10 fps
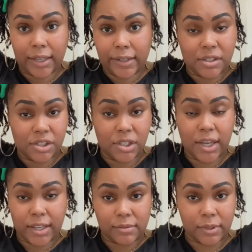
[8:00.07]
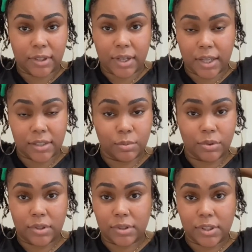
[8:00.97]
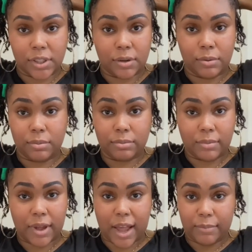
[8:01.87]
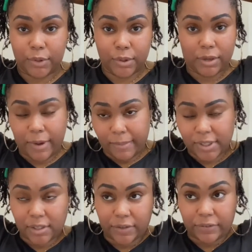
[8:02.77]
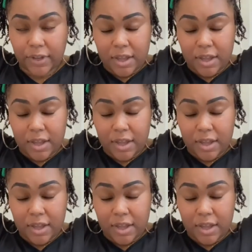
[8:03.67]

then she has work the next morning, so I'm doing it by myself.